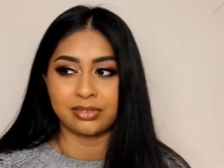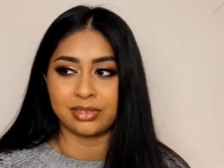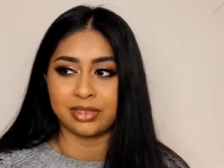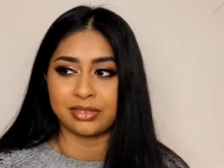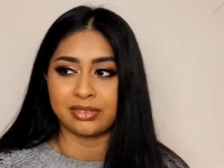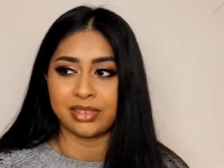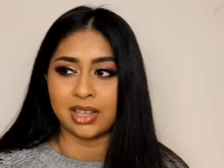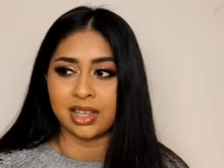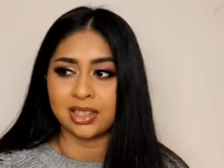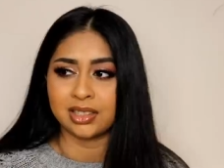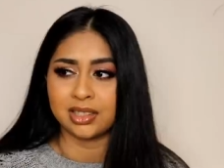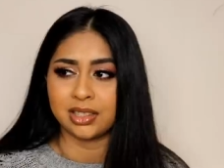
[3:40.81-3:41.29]

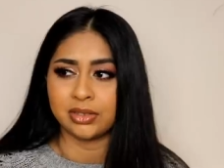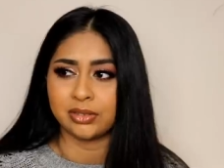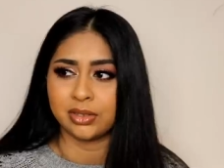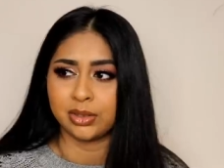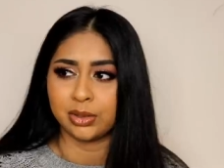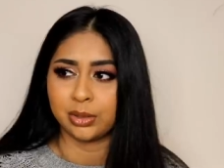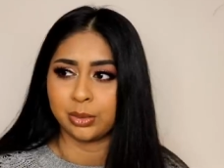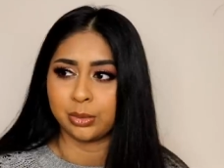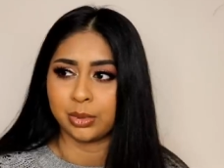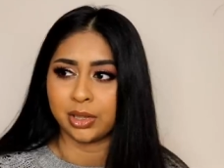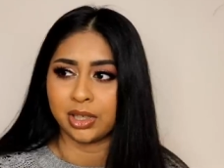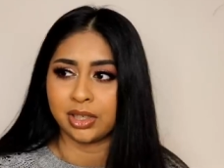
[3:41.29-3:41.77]
if that's
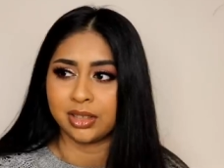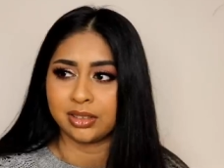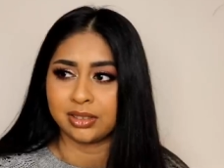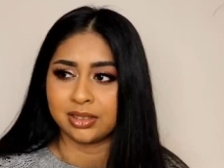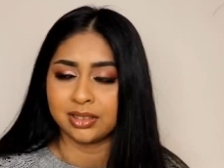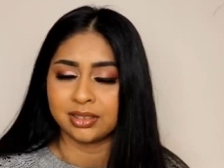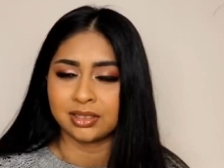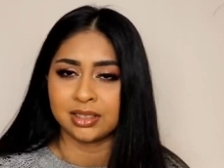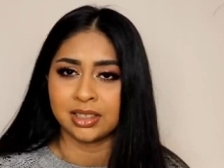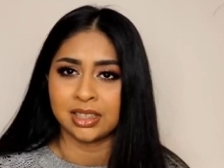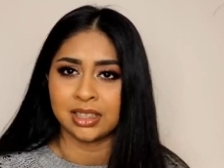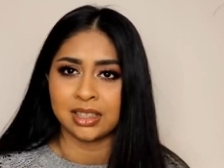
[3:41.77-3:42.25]
even a
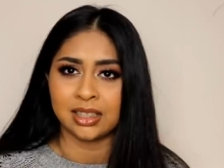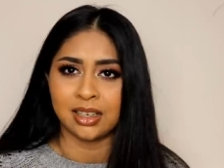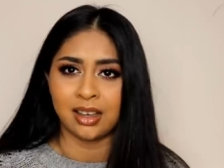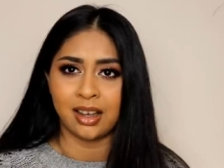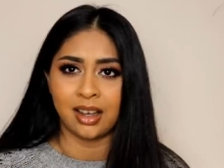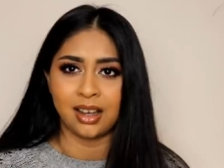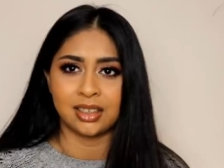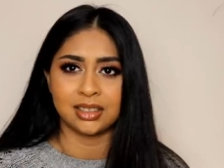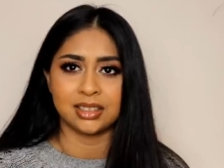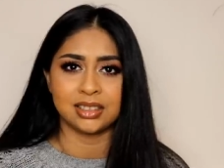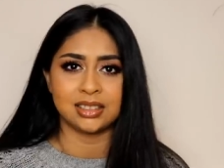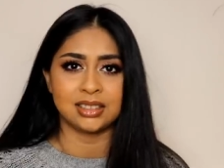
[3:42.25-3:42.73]
word,
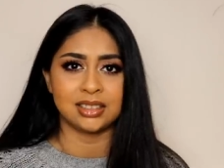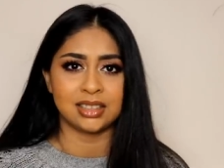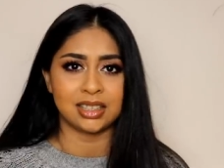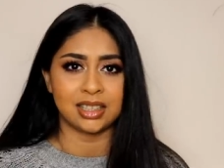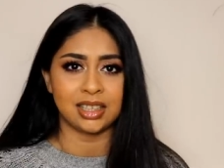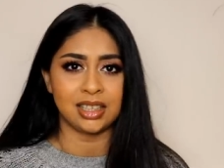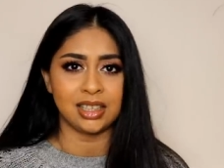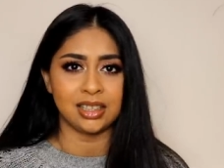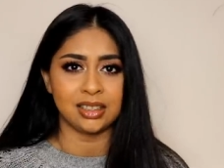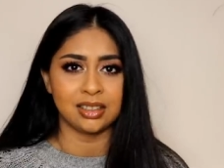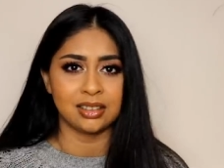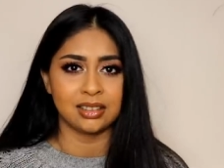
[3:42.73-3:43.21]

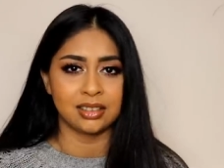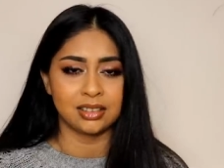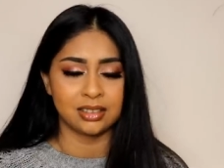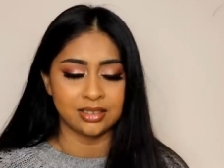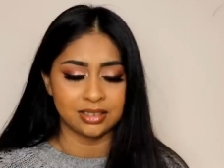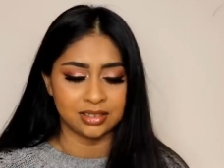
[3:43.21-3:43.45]
artistic-y?